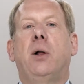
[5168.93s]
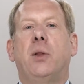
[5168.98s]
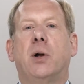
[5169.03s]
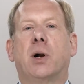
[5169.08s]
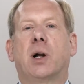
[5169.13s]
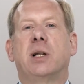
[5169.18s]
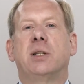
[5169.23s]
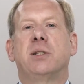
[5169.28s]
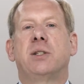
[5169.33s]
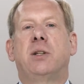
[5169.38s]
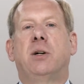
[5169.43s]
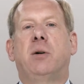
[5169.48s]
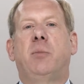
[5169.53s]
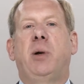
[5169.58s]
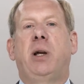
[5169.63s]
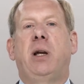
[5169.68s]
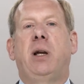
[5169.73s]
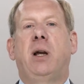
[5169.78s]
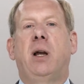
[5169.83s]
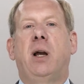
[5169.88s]
there can still
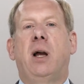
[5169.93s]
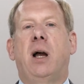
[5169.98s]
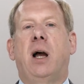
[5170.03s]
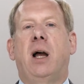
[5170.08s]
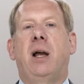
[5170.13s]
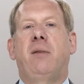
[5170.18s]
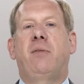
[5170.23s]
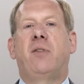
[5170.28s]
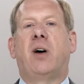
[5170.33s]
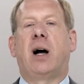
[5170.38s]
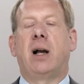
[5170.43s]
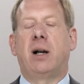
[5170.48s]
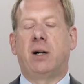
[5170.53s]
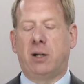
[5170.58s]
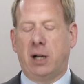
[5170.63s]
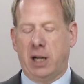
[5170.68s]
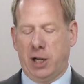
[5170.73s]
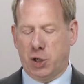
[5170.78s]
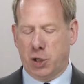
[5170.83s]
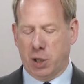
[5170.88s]
be a
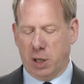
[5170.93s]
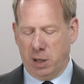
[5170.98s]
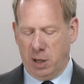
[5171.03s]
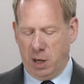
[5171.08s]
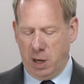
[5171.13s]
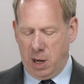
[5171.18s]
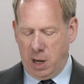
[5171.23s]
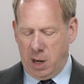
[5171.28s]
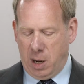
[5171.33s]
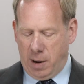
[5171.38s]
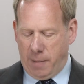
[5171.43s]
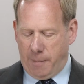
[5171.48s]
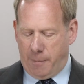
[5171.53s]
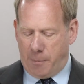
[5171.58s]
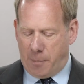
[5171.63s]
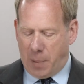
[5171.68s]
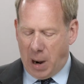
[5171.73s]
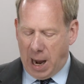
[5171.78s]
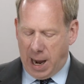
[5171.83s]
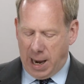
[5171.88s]
violation
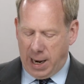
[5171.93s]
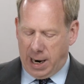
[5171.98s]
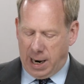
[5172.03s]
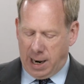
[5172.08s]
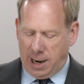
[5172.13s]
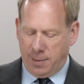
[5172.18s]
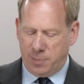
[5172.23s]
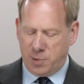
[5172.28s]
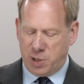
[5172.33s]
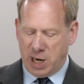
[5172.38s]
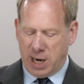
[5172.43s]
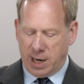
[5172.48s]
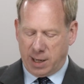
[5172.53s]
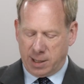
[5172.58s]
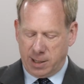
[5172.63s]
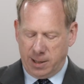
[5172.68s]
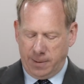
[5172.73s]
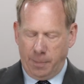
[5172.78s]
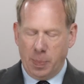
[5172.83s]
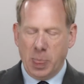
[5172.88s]
by
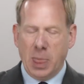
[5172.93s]
object.